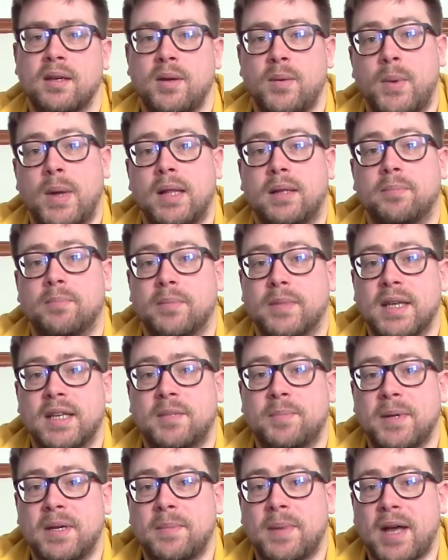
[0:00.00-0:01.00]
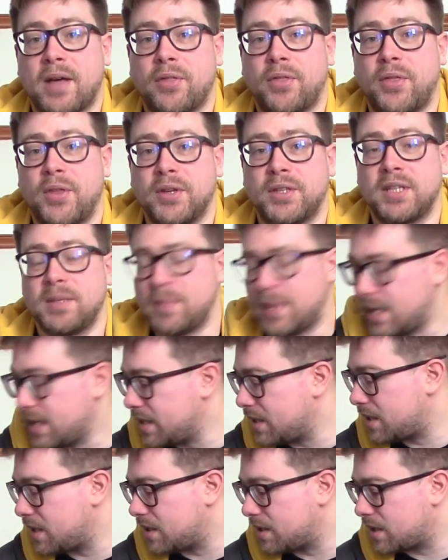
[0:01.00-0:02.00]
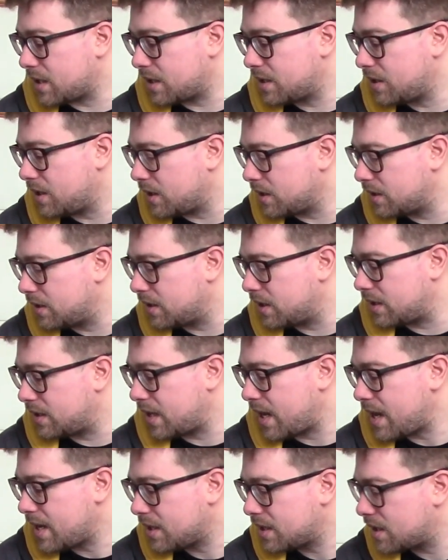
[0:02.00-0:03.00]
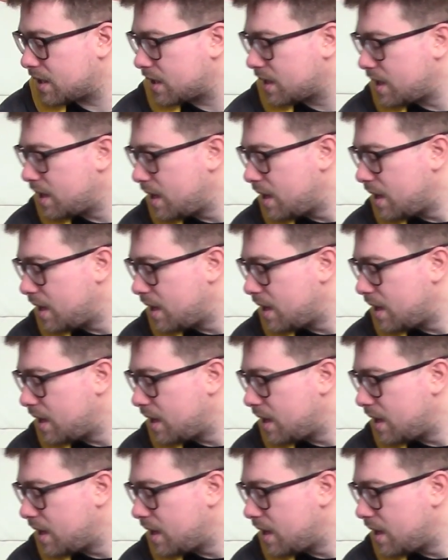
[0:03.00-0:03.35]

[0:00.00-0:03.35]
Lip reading: Well, it's been about 30 minutes since I started the test.